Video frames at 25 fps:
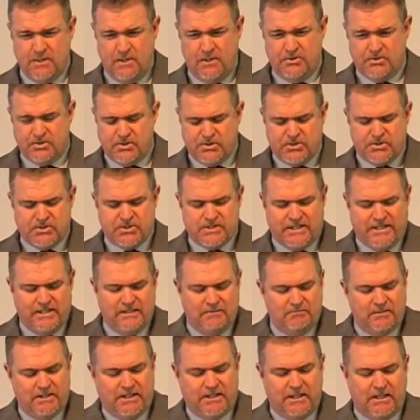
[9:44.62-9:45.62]
is a
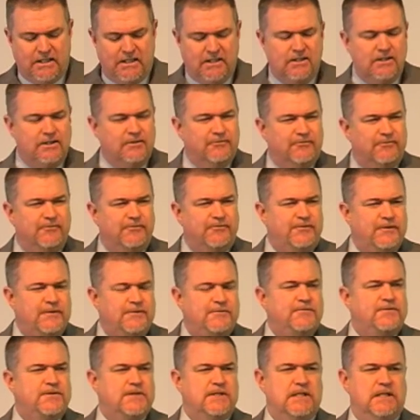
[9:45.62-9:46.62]
statement in the
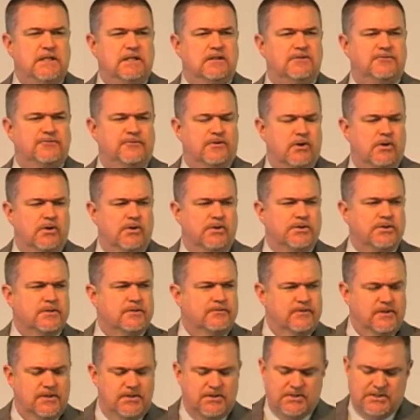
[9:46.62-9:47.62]
15th verse
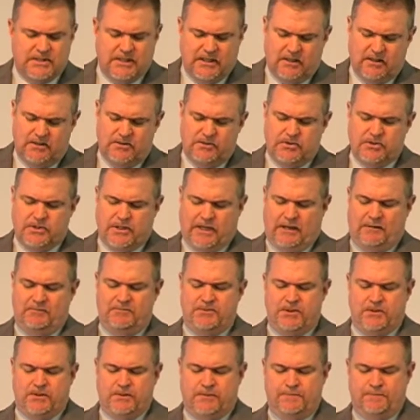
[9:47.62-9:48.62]
of this 2nd
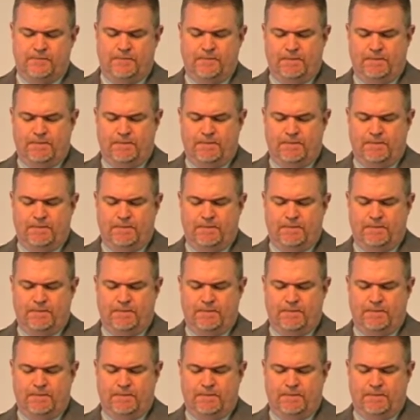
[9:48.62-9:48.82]
chapter.